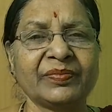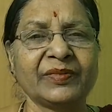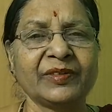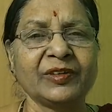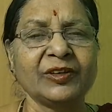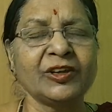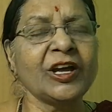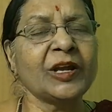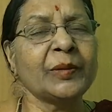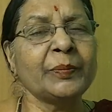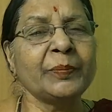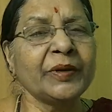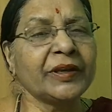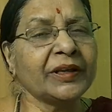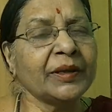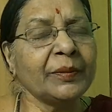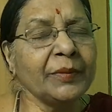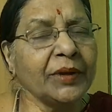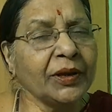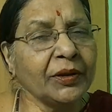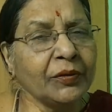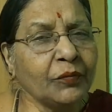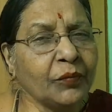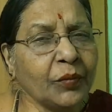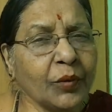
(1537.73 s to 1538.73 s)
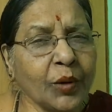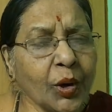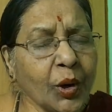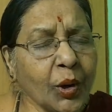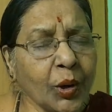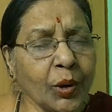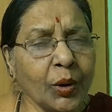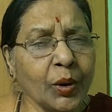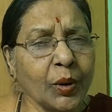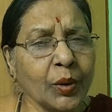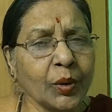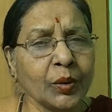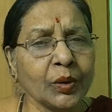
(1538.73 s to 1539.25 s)
You are becoming
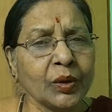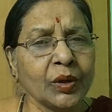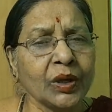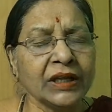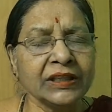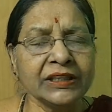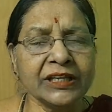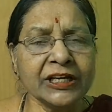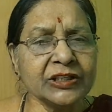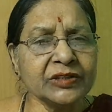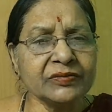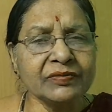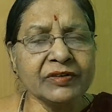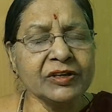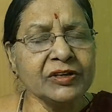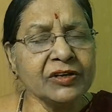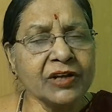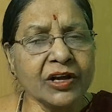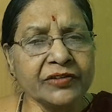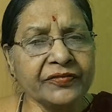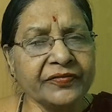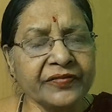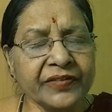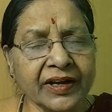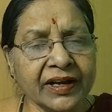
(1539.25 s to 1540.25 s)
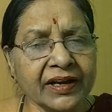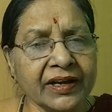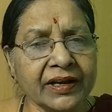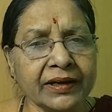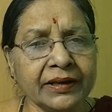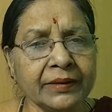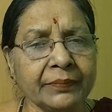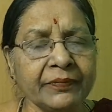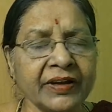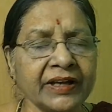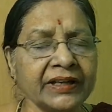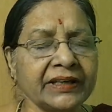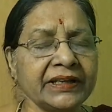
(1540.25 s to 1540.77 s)
bold. That's why you are
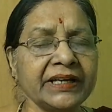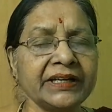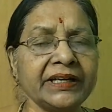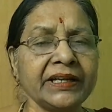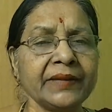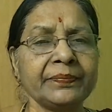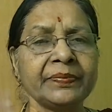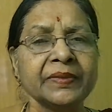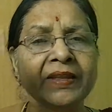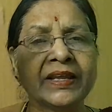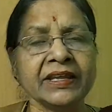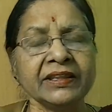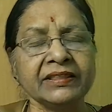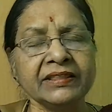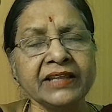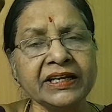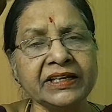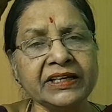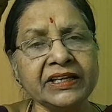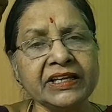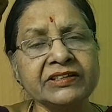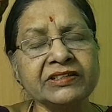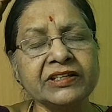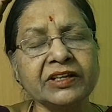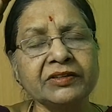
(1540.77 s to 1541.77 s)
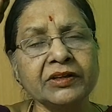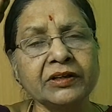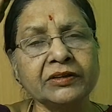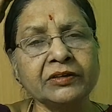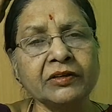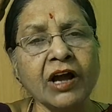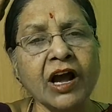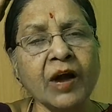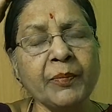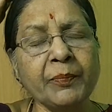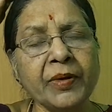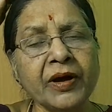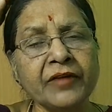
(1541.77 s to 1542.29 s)
forgetting. That is on the
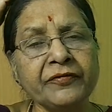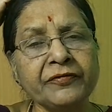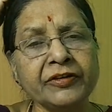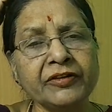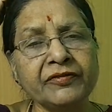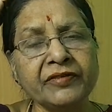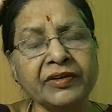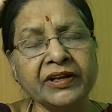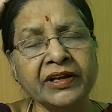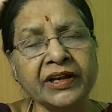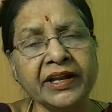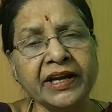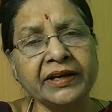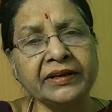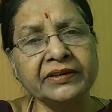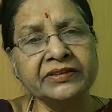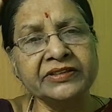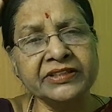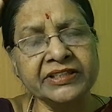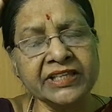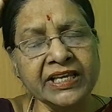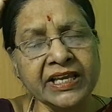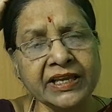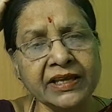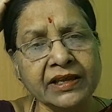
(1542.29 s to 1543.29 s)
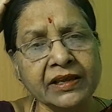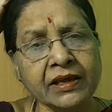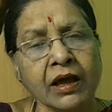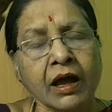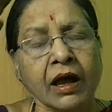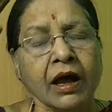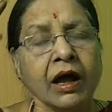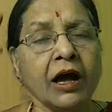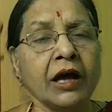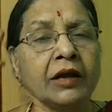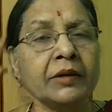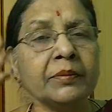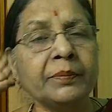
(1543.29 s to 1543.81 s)
top of your head, see,
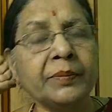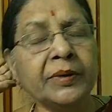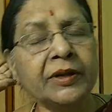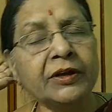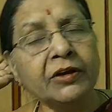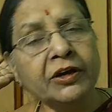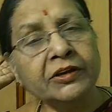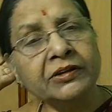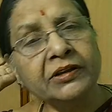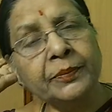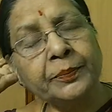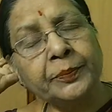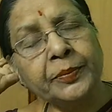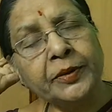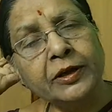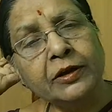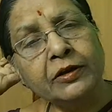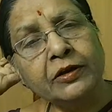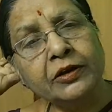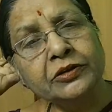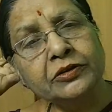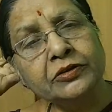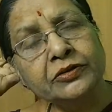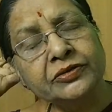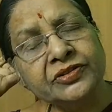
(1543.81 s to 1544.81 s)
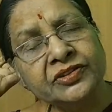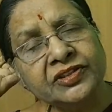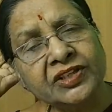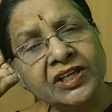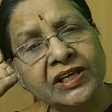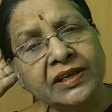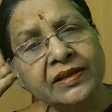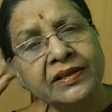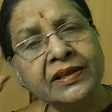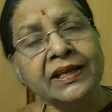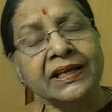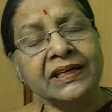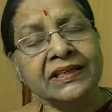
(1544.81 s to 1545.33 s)
or below the pillow you
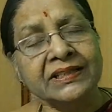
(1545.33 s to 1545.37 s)
see.